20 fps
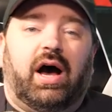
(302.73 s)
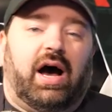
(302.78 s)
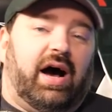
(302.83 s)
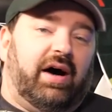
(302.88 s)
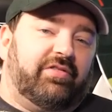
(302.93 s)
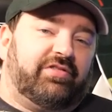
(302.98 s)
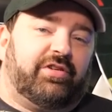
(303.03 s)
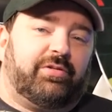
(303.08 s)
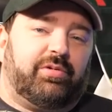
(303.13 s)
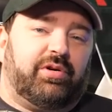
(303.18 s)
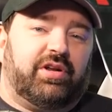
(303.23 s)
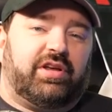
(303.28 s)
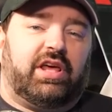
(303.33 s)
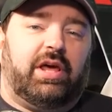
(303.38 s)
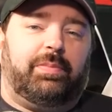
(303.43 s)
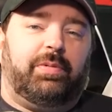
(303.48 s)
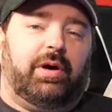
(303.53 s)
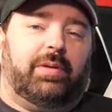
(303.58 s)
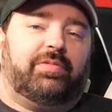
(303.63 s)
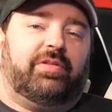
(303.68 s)
Obviously, we're going to
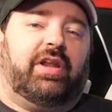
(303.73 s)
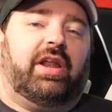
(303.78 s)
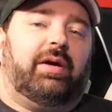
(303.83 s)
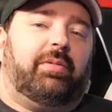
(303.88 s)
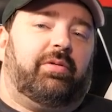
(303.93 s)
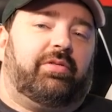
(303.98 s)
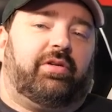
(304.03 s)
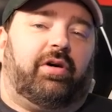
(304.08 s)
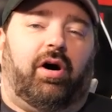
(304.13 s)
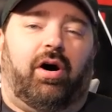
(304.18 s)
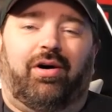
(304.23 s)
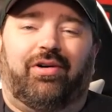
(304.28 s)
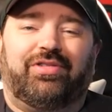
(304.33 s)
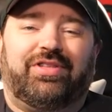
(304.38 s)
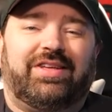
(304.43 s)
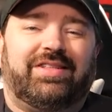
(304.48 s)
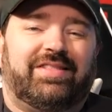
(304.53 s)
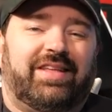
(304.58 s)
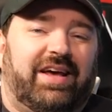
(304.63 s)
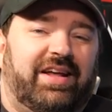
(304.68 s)
keep you up to date with all
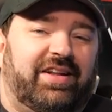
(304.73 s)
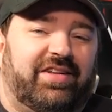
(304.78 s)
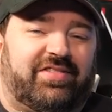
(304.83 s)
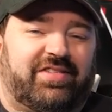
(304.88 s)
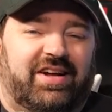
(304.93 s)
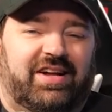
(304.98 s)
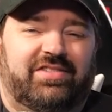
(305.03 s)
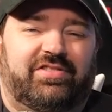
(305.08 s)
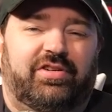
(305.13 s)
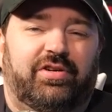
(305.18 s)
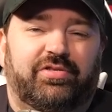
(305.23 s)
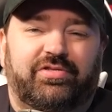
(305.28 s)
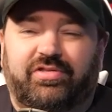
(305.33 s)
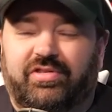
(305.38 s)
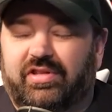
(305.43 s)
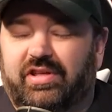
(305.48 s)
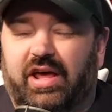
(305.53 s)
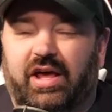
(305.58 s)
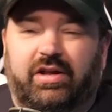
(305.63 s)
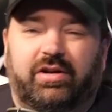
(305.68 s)
the latest on Tears
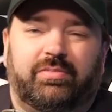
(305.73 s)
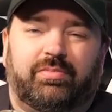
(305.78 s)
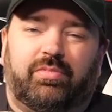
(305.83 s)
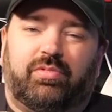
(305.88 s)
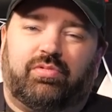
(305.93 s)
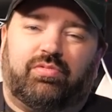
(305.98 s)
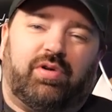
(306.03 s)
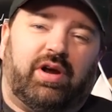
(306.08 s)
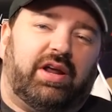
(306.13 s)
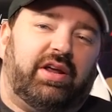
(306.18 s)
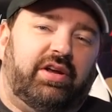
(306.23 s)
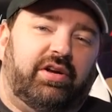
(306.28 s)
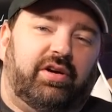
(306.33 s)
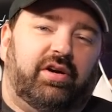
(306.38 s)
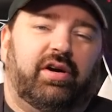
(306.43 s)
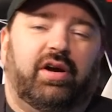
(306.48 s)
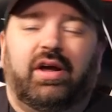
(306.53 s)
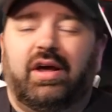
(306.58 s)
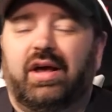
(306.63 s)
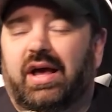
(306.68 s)
of the Kingdom right
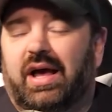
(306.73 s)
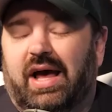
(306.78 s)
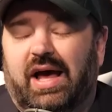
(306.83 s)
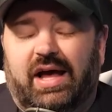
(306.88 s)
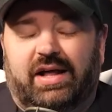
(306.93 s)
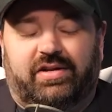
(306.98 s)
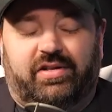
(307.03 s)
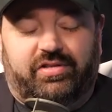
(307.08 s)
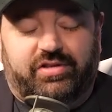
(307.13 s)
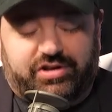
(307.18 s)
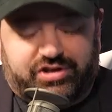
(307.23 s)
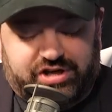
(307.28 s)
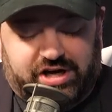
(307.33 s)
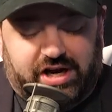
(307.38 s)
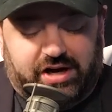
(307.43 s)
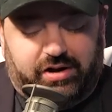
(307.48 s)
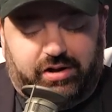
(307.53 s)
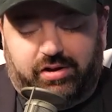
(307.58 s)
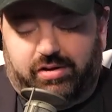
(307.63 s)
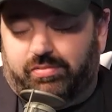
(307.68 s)
here at the
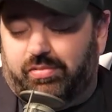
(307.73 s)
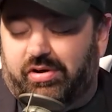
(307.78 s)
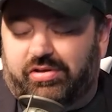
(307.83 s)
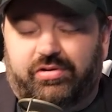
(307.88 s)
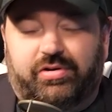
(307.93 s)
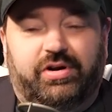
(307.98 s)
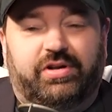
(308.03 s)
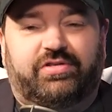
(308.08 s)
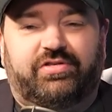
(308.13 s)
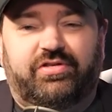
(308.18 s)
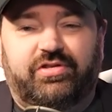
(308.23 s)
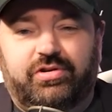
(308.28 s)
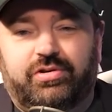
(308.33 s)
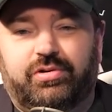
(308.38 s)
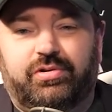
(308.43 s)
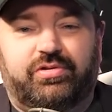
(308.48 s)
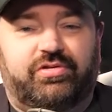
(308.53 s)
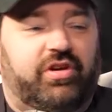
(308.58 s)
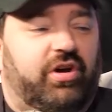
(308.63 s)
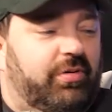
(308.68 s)
channel, whether it's
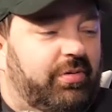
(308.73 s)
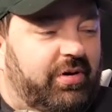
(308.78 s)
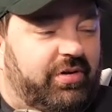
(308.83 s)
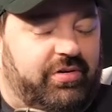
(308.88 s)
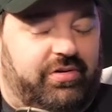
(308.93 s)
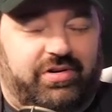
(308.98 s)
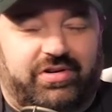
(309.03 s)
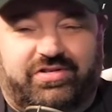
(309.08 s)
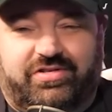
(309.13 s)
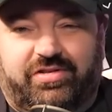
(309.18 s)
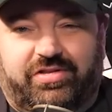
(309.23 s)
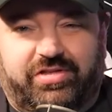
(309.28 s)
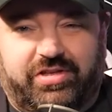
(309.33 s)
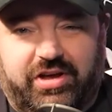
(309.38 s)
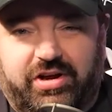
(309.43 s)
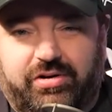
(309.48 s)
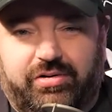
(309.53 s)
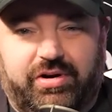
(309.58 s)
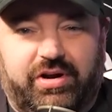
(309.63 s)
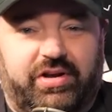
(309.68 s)
news, whether it's
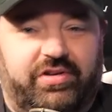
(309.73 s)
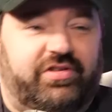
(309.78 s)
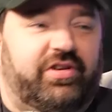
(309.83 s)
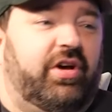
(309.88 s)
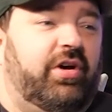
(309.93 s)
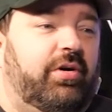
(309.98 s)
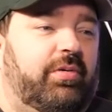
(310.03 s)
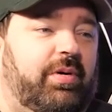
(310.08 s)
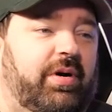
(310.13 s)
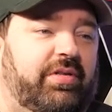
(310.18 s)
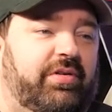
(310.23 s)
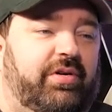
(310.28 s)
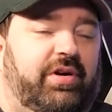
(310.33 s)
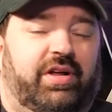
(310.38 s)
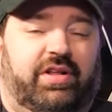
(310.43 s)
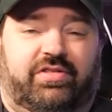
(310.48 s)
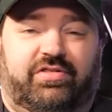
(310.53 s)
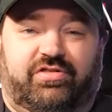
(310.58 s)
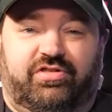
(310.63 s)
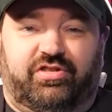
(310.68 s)
theories, whether
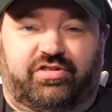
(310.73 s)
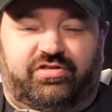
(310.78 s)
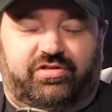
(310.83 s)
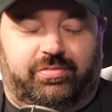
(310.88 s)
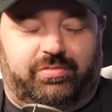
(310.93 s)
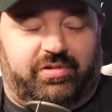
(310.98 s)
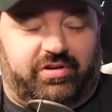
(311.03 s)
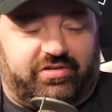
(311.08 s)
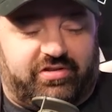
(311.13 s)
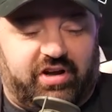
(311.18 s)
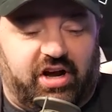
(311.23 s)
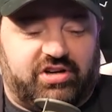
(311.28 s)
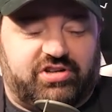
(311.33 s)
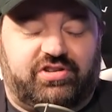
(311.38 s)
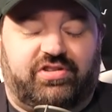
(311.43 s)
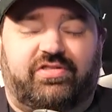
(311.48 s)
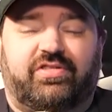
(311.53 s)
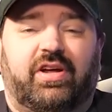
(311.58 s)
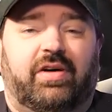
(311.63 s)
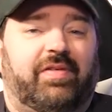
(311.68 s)
it's just some
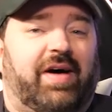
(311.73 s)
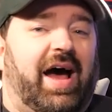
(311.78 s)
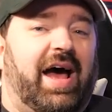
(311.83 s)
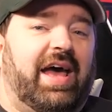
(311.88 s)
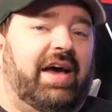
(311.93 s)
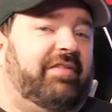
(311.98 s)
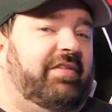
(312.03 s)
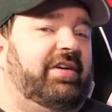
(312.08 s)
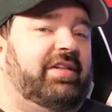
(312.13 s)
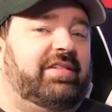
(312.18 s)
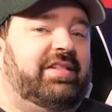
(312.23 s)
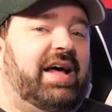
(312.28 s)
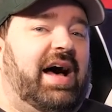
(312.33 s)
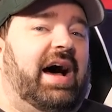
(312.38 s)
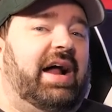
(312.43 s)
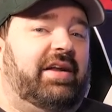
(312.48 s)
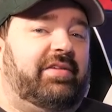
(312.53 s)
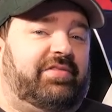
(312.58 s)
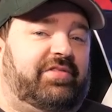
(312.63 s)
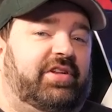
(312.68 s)
discussion stuff. I have a
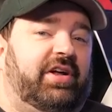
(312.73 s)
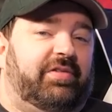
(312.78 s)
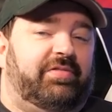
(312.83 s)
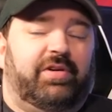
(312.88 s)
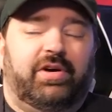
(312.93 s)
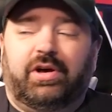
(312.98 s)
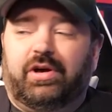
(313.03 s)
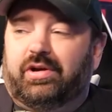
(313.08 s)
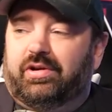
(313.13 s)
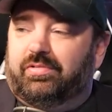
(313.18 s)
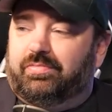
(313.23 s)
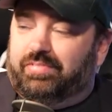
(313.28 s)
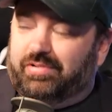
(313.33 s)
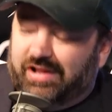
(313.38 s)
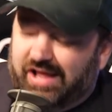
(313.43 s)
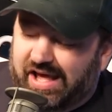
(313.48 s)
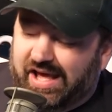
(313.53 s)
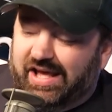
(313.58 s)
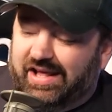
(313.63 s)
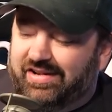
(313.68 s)
lot of stuff
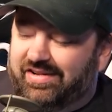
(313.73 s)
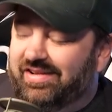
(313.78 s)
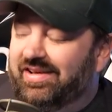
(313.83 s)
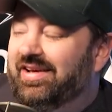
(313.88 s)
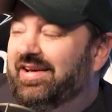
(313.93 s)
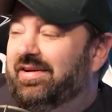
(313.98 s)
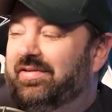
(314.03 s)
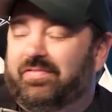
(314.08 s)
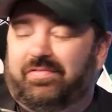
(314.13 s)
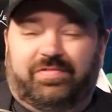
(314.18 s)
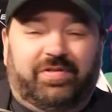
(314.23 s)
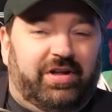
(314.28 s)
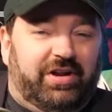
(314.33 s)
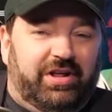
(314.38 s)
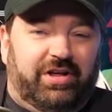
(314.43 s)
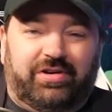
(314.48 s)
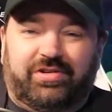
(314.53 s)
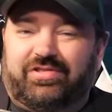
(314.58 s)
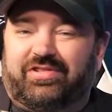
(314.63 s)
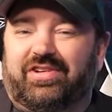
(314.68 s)
planned,
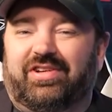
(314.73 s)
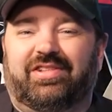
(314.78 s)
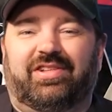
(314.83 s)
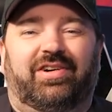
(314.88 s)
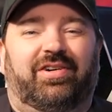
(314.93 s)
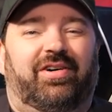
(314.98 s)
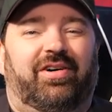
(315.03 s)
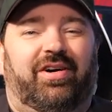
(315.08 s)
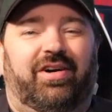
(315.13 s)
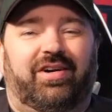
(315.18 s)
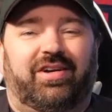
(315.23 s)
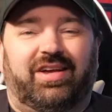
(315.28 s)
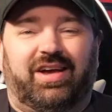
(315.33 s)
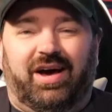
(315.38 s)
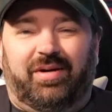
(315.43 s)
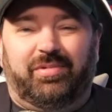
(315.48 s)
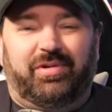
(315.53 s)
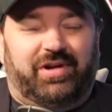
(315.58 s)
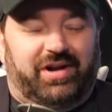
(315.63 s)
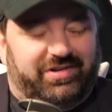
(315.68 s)
videos galore
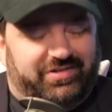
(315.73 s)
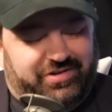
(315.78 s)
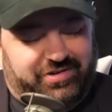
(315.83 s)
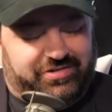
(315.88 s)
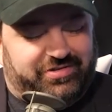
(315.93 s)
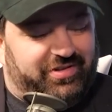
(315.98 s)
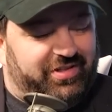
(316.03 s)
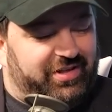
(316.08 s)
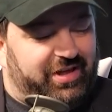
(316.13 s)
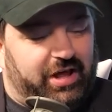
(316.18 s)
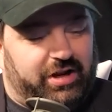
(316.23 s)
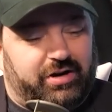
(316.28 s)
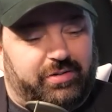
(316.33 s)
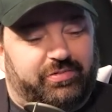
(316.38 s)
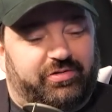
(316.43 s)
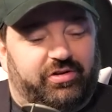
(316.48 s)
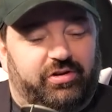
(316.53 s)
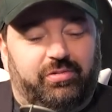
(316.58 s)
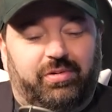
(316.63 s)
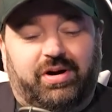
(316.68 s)
coming on Tears of the
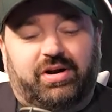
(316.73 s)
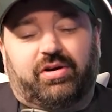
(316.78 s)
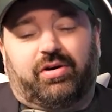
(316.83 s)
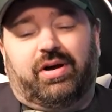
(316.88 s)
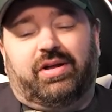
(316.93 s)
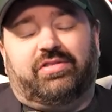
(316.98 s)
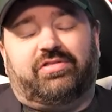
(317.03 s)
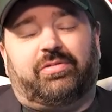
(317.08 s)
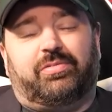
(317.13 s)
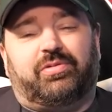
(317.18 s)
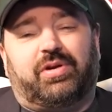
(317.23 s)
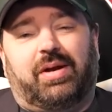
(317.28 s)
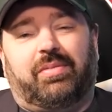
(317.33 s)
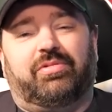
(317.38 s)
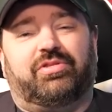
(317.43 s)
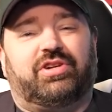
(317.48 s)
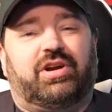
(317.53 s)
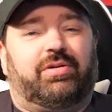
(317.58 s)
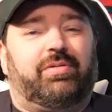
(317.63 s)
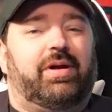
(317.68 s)
Kingdom. So you want to go ahead and subscribe to
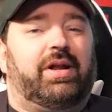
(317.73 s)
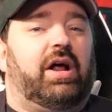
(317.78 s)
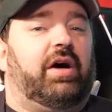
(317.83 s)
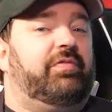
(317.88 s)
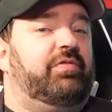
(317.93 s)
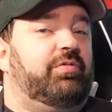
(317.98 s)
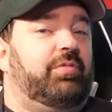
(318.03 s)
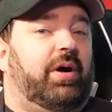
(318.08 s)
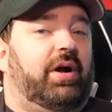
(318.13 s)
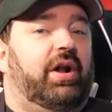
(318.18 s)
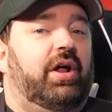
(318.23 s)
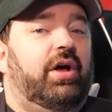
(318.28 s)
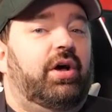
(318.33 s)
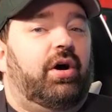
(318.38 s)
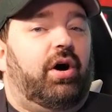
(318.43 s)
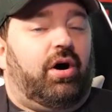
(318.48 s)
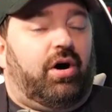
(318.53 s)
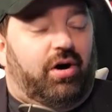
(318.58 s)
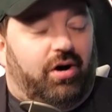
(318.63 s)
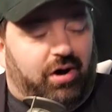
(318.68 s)
the channel right now if you want
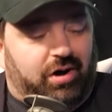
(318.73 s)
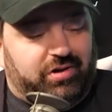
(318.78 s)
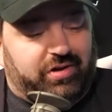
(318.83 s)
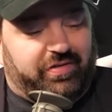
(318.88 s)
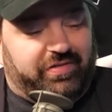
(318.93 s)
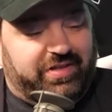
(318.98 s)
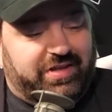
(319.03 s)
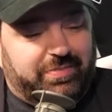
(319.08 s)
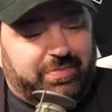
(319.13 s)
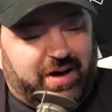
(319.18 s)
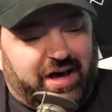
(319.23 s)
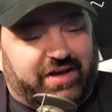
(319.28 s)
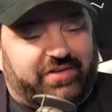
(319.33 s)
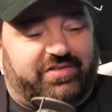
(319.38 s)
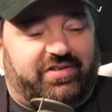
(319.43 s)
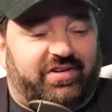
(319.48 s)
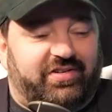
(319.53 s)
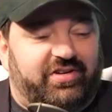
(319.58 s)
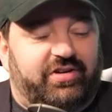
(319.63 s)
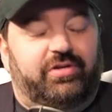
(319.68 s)
all of the
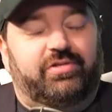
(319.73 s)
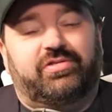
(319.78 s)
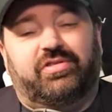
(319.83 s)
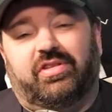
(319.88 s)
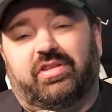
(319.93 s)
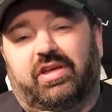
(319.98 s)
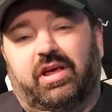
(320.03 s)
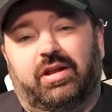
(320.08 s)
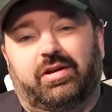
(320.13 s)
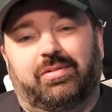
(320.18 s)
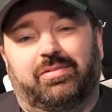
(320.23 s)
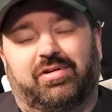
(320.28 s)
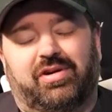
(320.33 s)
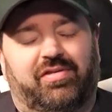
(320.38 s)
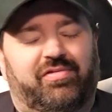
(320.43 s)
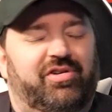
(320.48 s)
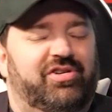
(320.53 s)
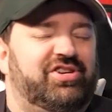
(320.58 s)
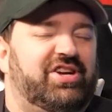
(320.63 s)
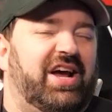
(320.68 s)
best Tears of the Kingdom
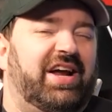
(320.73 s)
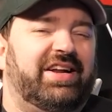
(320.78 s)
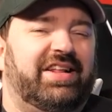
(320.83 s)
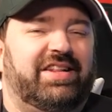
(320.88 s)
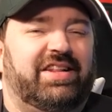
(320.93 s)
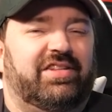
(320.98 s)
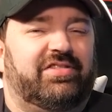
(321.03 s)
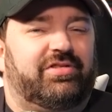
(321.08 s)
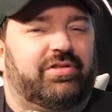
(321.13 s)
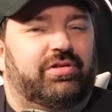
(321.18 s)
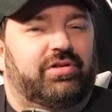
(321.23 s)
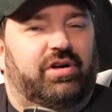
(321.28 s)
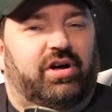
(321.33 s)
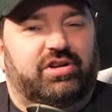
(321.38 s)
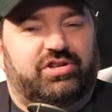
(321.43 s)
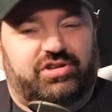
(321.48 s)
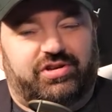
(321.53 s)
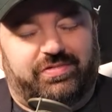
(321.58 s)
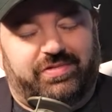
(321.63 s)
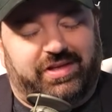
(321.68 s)
coverage heading into
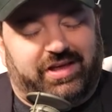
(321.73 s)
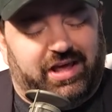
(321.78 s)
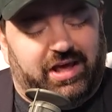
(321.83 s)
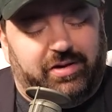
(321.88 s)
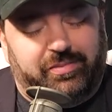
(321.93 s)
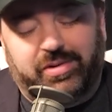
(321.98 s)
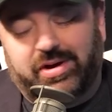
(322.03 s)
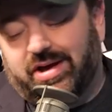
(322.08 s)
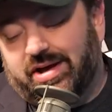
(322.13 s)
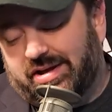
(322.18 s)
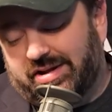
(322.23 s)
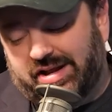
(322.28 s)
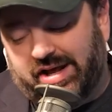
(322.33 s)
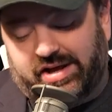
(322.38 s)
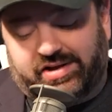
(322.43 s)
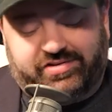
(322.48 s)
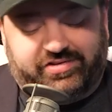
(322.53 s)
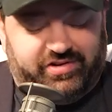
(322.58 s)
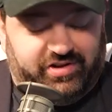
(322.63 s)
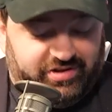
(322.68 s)
launch of the game
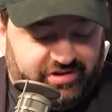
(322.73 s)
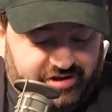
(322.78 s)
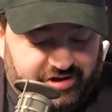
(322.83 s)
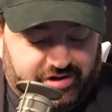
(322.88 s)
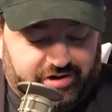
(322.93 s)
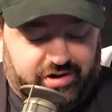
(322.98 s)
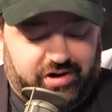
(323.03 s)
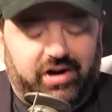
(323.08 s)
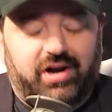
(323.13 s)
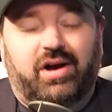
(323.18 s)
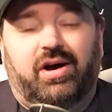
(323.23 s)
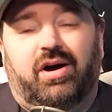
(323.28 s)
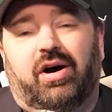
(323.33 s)
next year.